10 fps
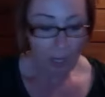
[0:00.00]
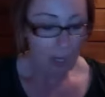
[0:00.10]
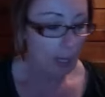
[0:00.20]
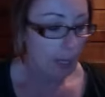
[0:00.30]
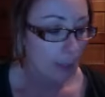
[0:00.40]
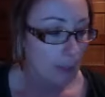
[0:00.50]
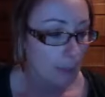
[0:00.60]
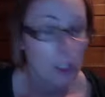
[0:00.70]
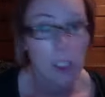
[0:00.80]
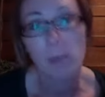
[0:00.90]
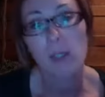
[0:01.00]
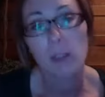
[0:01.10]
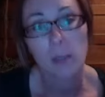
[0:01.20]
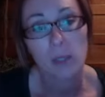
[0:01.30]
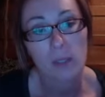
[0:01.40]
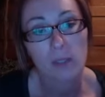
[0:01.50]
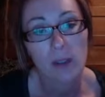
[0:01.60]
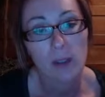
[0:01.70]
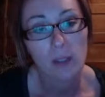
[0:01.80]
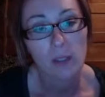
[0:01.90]
um, she'd be a good person to,
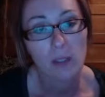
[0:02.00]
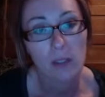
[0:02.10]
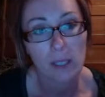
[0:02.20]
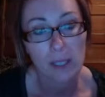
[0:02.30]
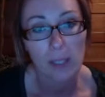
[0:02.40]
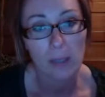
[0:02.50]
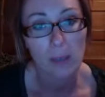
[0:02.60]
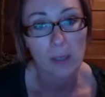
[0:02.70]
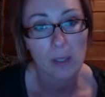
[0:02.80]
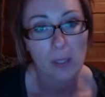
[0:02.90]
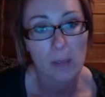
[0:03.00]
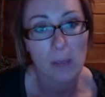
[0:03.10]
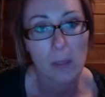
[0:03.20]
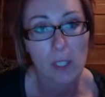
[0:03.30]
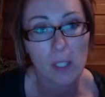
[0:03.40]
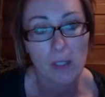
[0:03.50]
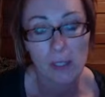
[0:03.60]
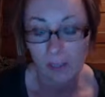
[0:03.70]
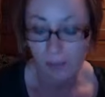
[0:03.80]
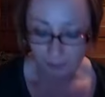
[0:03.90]
to to connect with on our team. Her name's Chelsea
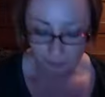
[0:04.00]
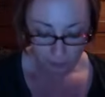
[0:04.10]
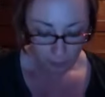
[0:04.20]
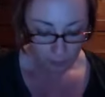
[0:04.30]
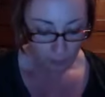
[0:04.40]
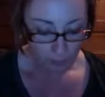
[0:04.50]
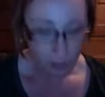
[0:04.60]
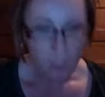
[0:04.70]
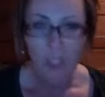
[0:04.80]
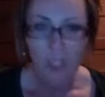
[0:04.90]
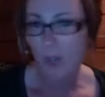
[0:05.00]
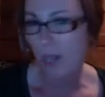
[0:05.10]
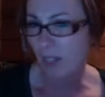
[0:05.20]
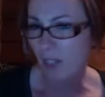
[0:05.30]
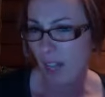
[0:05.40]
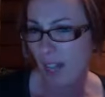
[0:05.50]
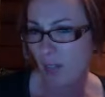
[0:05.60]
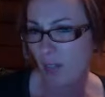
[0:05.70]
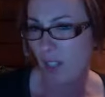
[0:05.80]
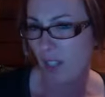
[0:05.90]
Hill. And you guys are kind
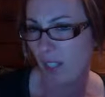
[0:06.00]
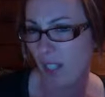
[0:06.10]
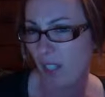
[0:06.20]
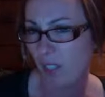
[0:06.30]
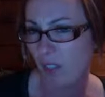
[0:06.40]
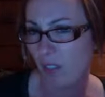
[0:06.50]
of look alike too,